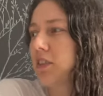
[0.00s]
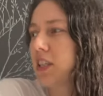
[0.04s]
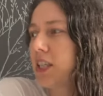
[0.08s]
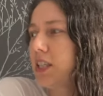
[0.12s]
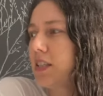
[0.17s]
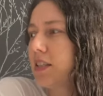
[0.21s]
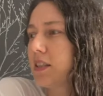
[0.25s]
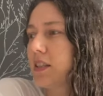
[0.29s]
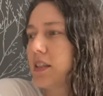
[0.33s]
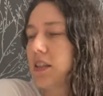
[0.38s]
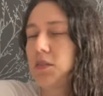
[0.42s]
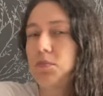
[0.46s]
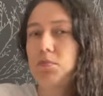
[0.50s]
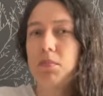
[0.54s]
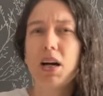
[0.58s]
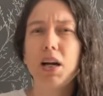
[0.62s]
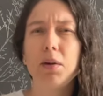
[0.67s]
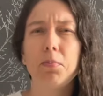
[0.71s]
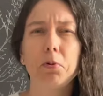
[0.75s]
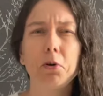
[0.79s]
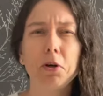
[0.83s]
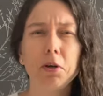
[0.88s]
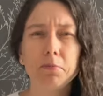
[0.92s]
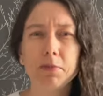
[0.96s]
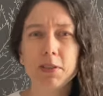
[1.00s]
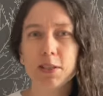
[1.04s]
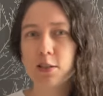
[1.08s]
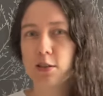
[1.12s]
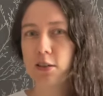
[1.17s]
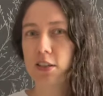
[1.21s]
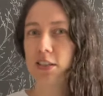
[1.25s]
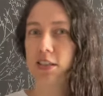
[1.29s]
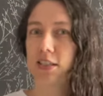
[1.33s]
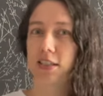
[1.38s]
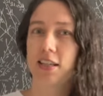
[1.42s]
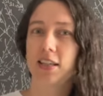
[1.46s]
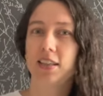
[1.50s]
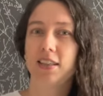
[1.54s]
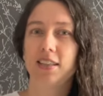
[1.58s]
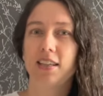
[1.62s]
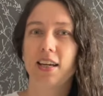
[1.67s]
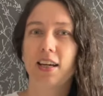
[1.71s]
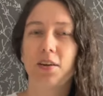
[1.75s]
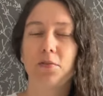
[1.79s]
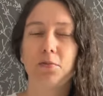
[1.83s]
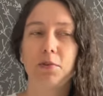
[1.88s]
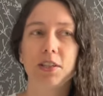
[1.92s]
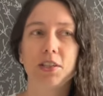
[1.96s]
reason my appointment's on a
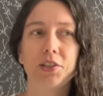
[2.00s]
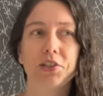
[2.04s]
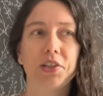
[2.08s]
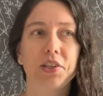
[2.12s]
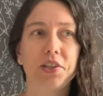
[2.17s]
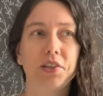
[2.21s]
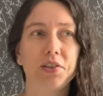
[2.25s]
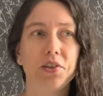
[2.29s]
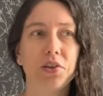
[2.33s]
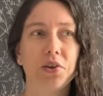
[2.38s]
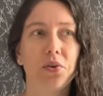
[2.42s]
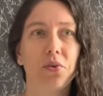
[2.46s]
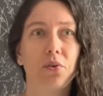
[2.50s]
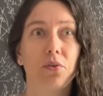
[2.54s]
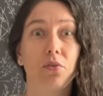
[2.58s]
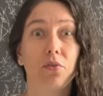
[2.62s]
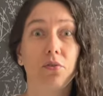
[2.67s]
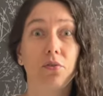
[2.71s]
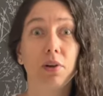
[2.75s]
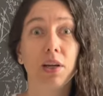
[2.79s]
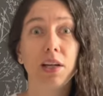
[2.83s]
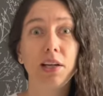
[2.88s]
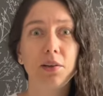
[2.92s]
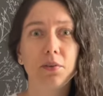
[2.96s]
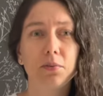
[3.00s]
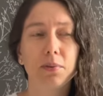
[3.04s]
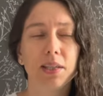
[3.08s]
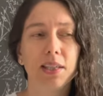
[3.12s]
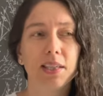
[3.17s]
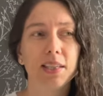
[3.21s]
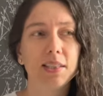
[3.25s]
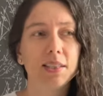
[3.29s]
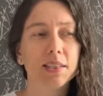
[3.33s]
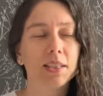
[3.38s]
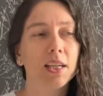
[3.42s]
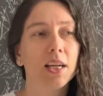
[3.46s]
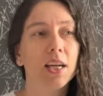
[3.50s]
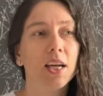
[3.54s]
Sunday, which is really weird.